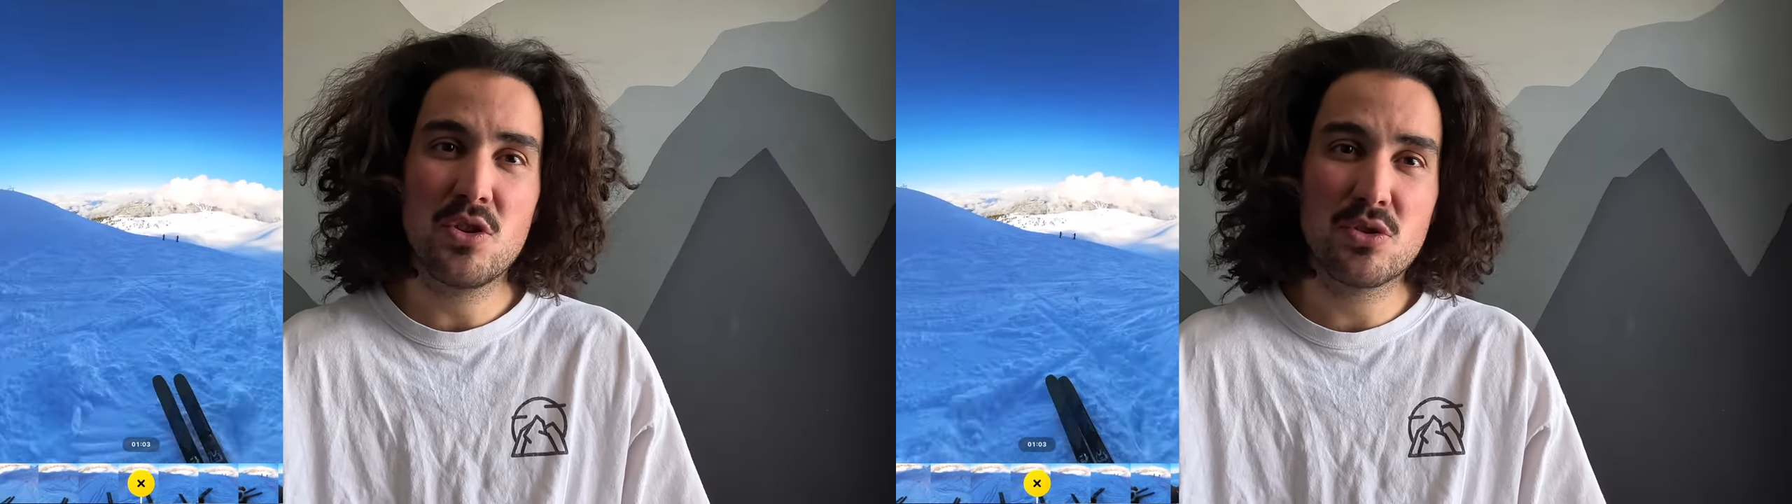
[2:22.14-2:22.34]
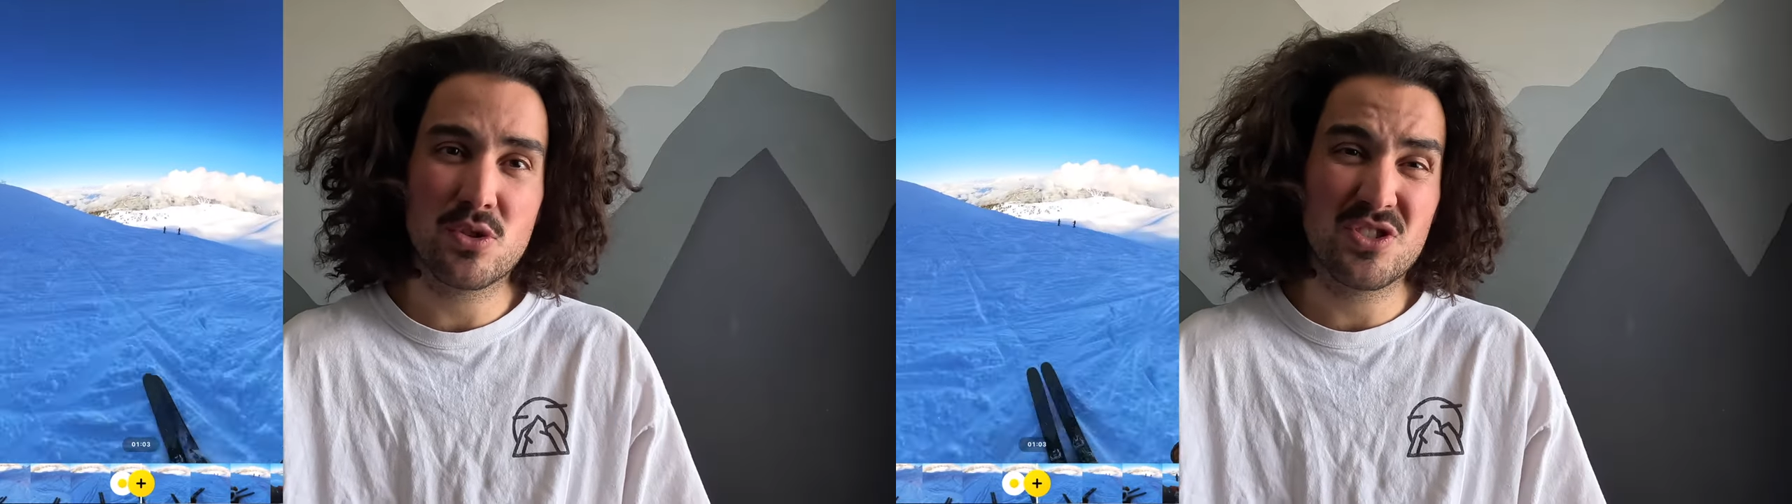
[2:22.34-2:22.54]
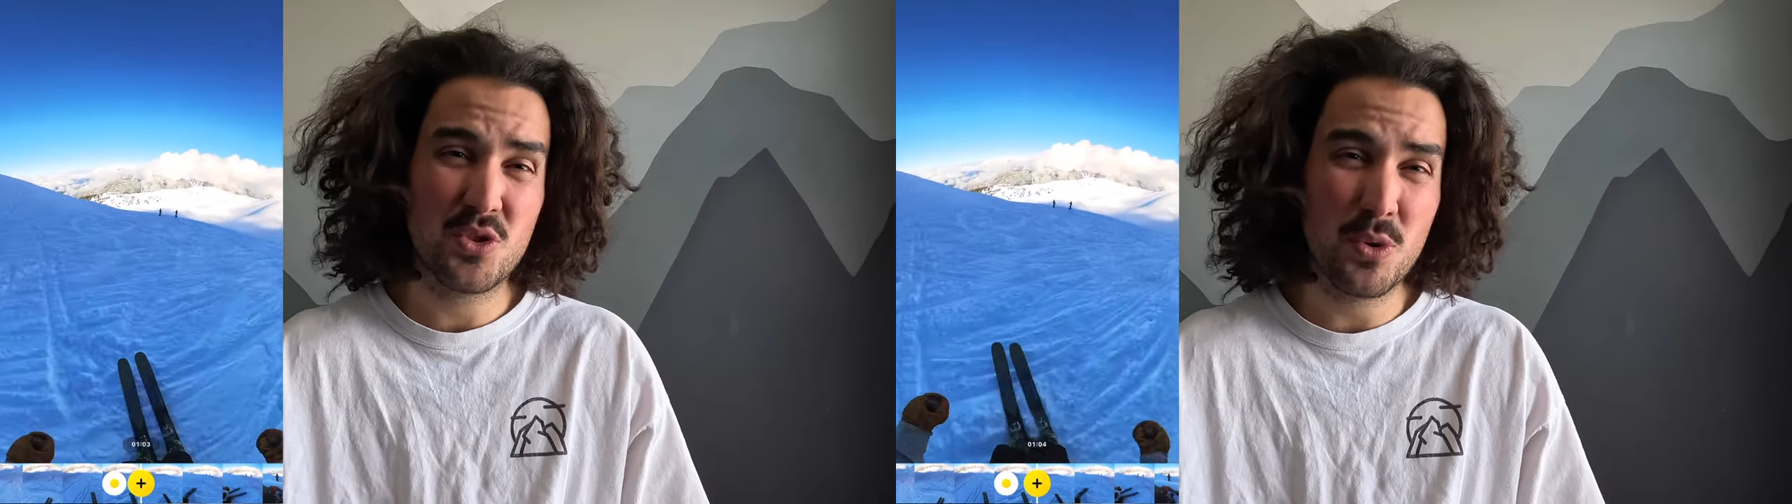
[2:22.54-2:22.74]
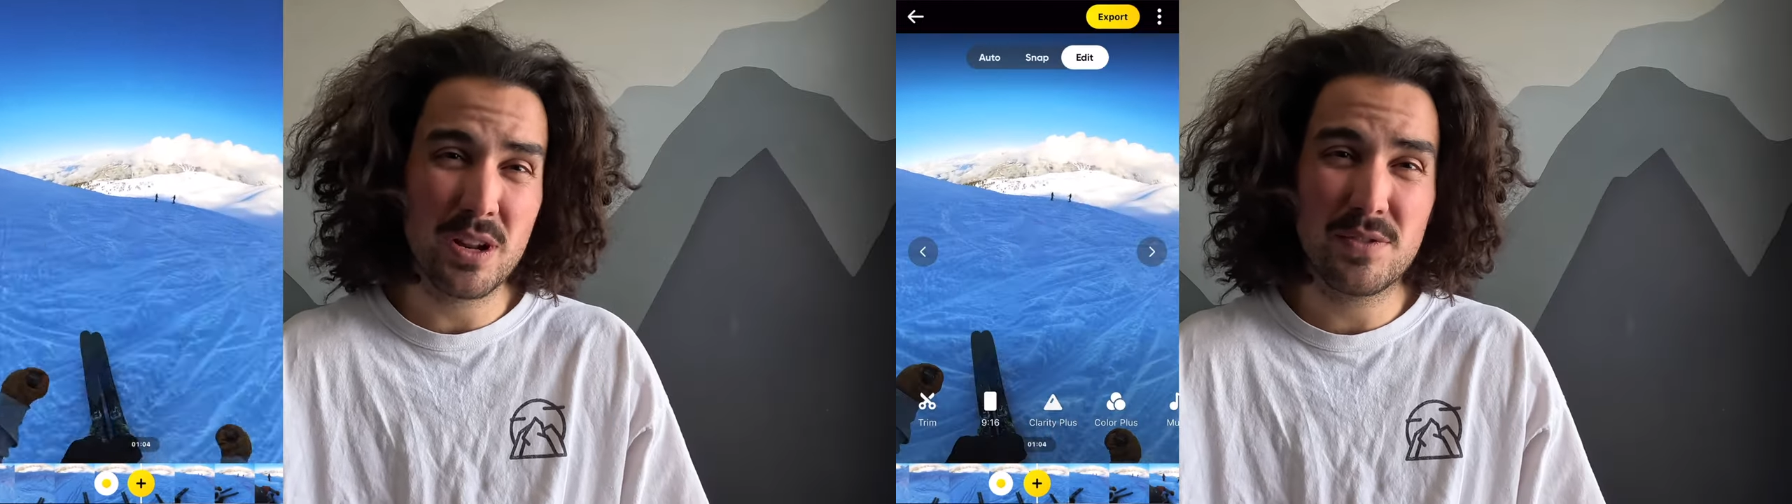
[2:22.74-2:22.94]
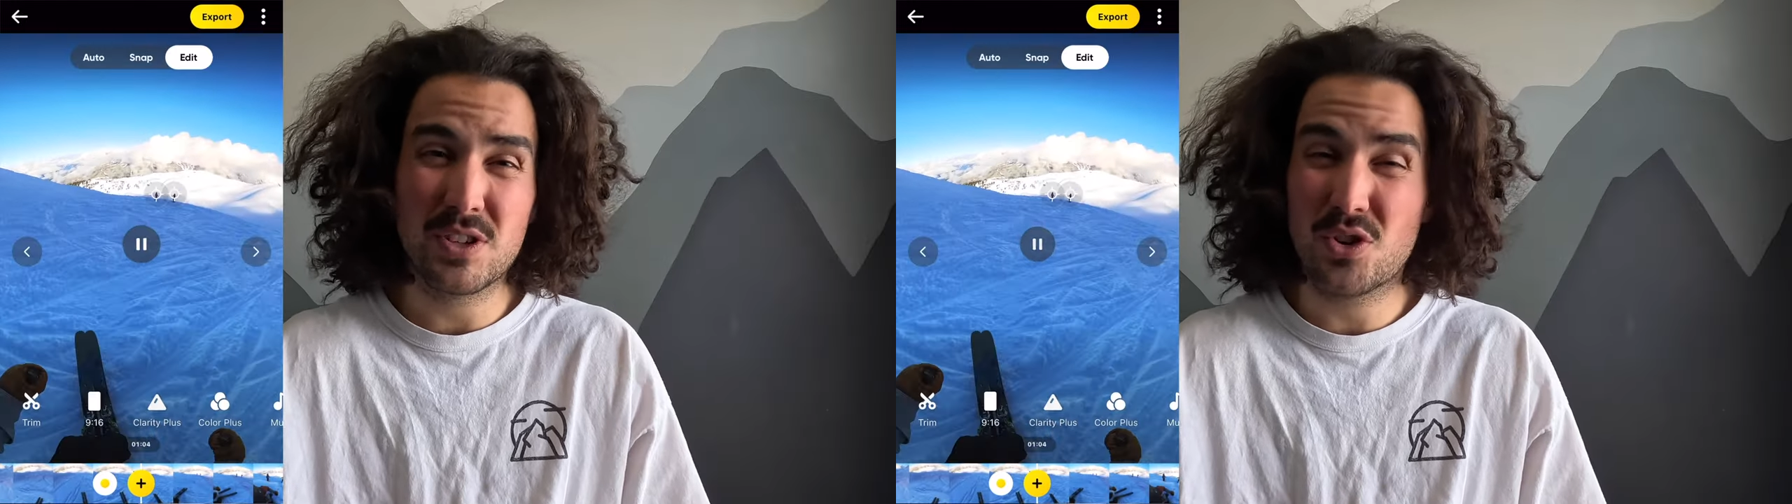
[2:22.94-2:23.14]
user
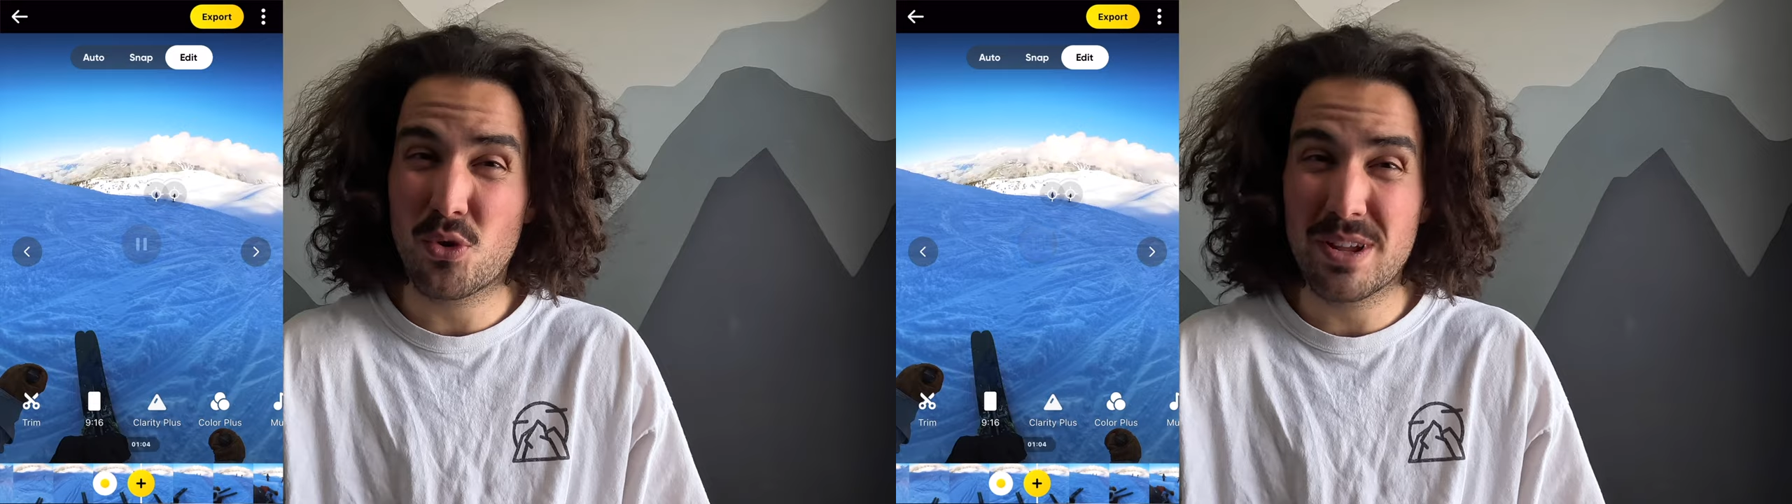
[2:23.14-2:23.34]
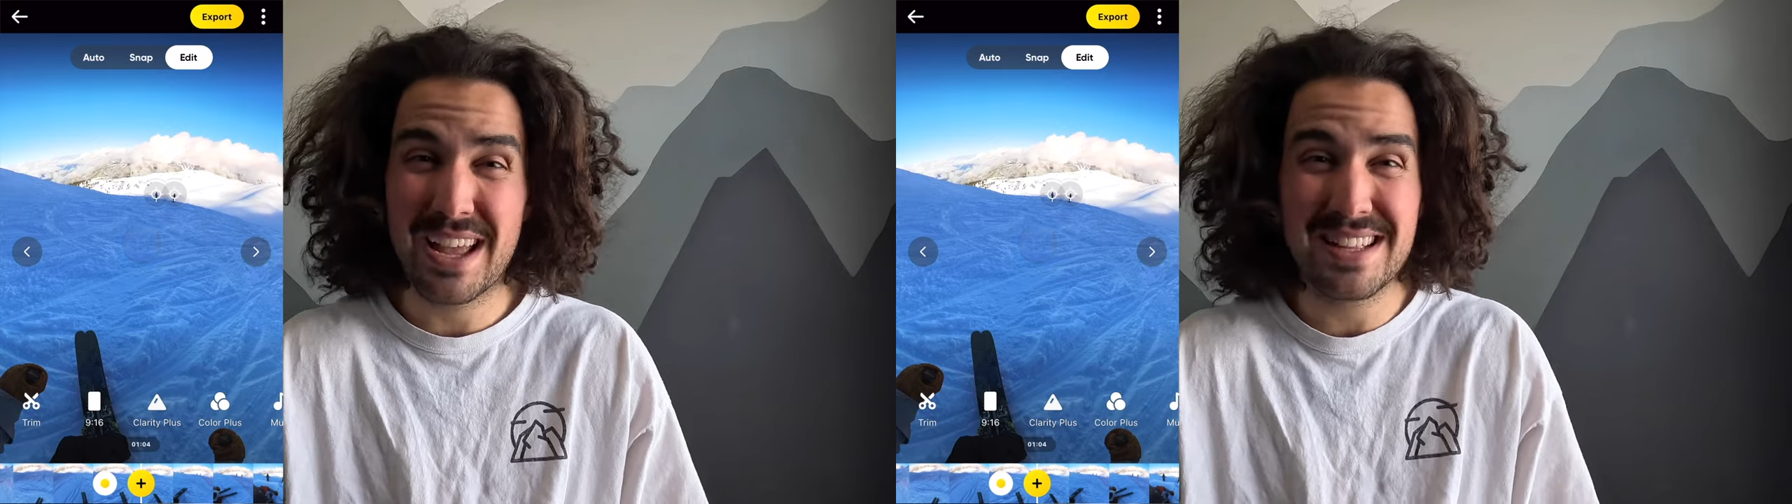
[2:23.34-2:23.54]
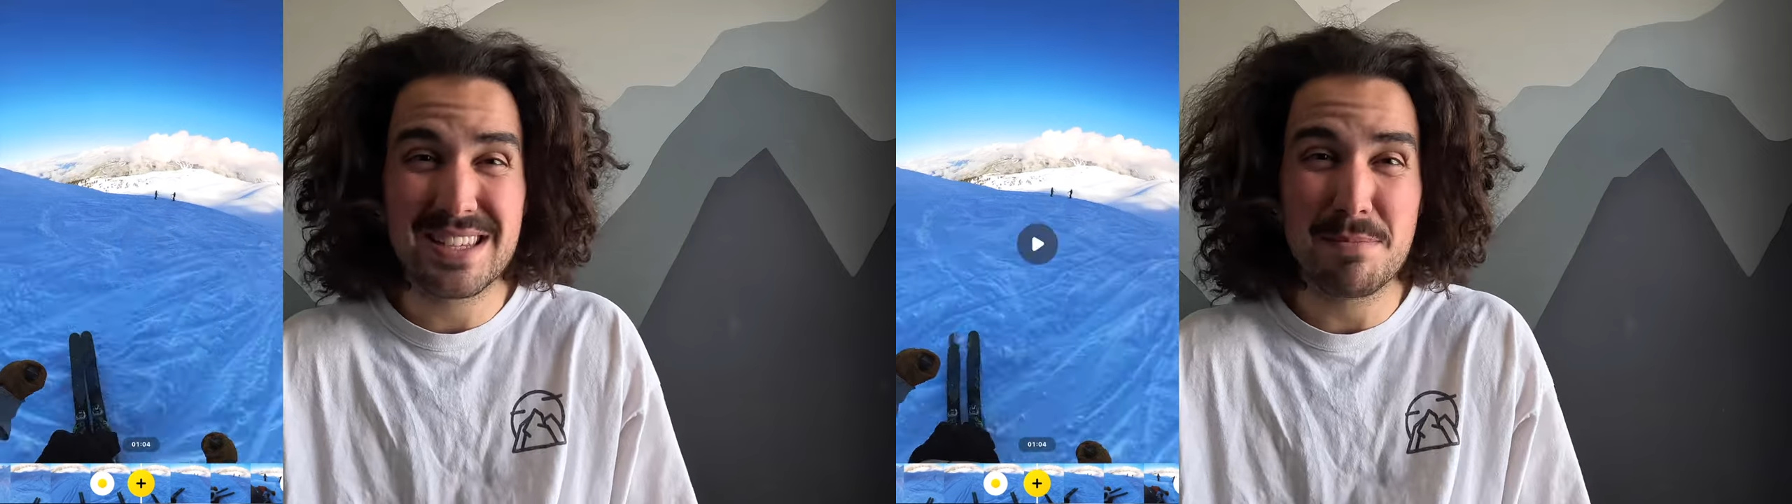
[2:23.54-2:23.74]
intuitive to create